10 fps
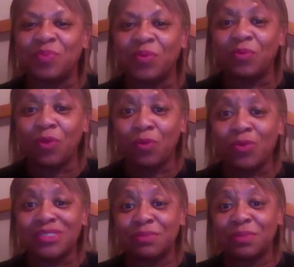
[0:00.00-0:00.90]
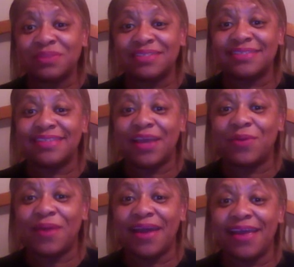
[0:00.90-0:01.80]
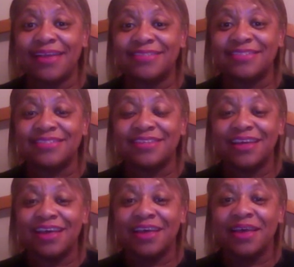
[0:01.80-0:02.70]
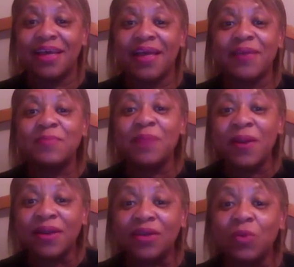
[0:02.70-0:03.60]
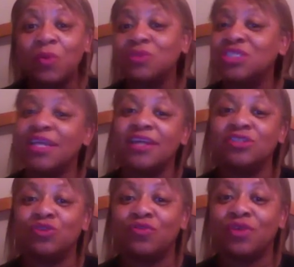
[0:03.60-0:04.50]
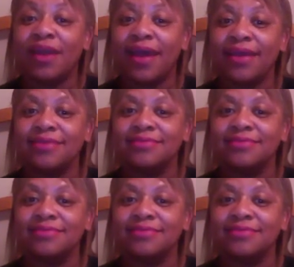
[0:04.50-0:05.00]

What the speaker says: Rome wasn't built in a day, right? And America won't change overnight.